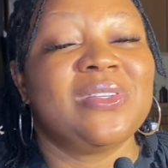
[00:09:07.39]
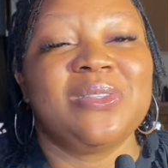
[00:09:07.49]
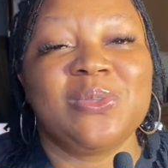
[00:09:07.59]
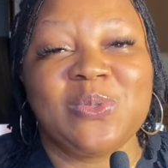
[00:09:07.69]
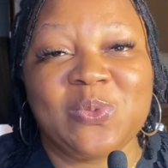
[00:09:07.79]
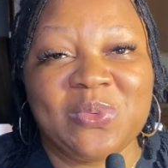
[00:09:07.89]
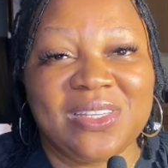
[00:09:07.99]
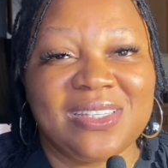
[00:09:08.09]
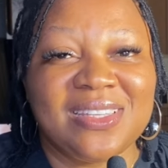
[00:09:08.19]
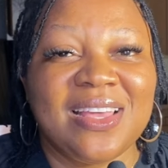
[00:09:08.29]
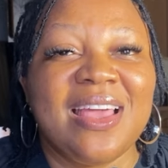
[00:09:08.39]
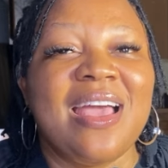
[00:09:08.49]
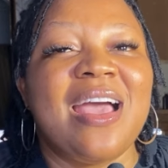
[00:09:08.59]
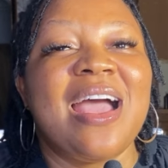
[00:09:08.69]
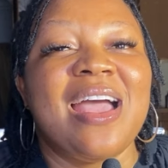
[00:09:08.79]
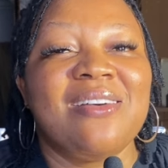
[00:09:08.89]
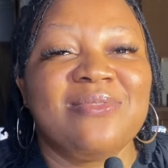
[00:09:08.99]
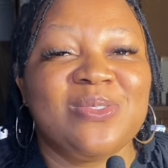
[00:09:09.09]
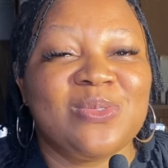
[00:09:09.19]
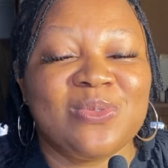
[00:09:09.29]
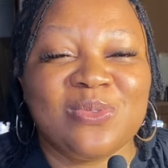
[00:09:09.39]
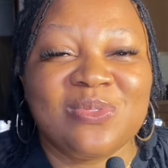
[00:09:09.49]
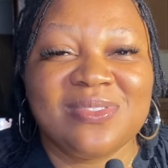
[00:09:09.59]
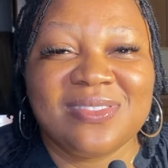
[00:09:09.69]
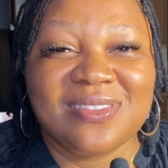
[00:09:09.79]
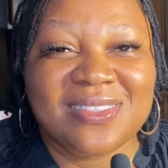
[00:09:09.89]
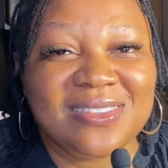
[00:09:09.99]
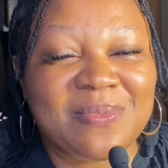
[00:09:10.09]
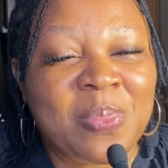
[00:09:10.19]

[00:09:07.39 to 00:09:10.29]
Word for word: If the rice bowl finishes, I will drink the soup. Look, look my rice bowl.